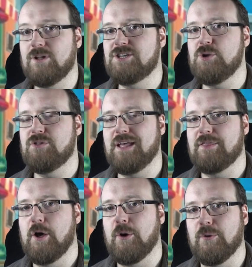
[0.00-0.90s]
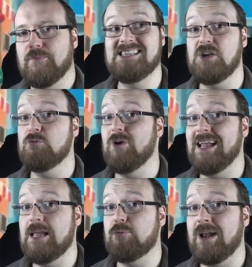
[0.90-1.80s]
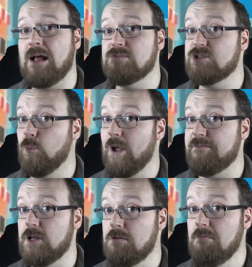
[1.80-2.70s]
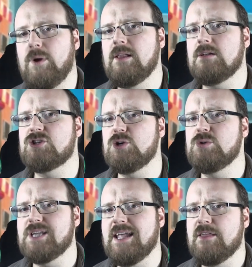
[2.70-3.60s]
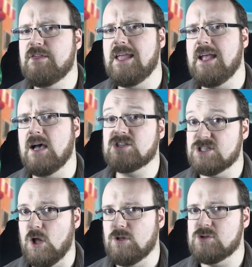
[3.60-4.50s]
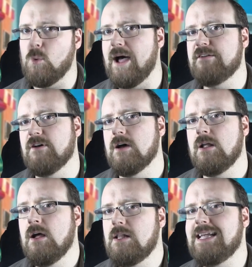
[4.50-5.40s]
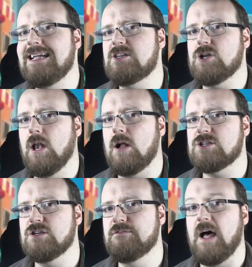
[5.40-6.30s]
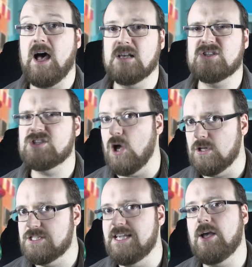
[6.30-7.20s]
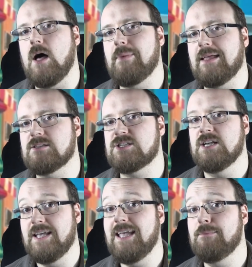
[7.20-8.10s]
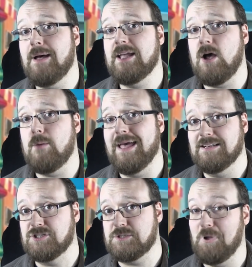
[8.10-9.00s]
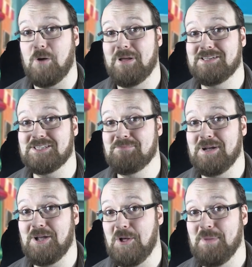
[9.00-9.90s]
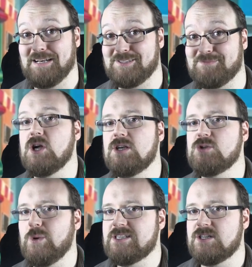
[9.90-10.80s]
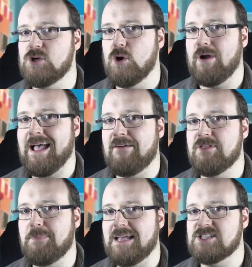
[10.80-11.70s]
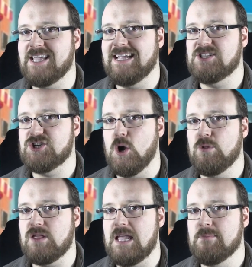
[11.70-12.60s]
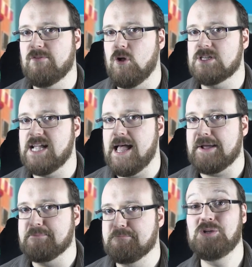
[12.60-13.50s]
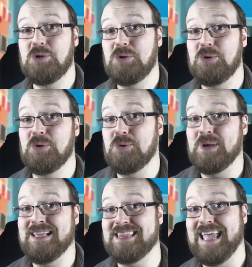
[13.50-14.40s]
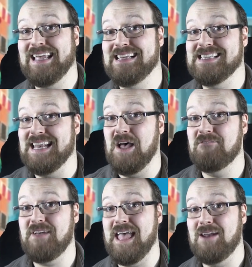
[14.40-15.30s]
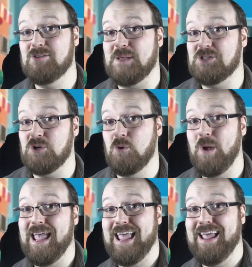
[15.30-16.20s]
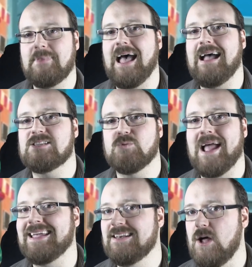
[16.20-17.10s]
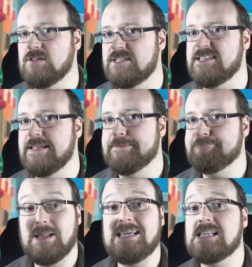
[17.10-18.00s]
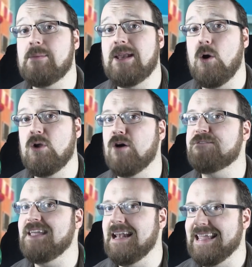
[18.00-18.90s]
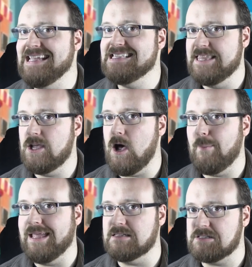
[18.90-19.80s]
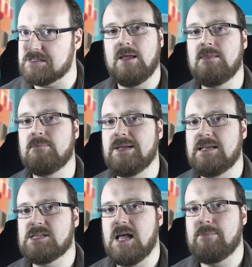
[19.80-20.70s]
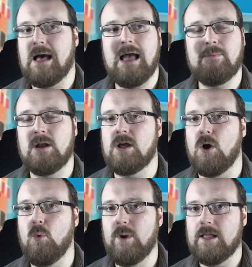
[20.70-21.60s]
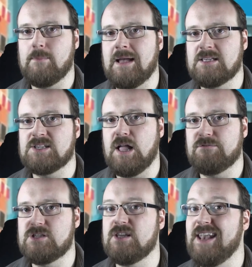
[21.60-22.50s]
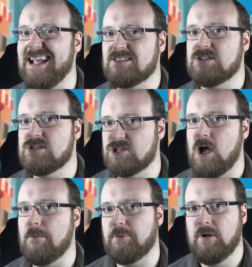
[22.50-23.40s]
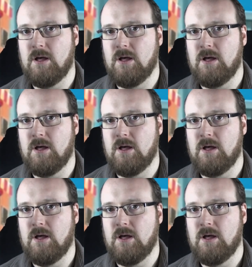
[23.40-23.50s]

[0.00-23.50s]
did you think, though? Is it really pronounced Wyvern? Will choosing the Assault Wyvern lead to lots of salty comments in my comments? Comments in my comments. Does Wizardora have the best kids show theme of all time? Doing things in her very special way. Nah, it's Raggy Dolls, isn't it? Please let me know your feelings in the comments. In the meantime, I'm gonna go wheel myself to the next stop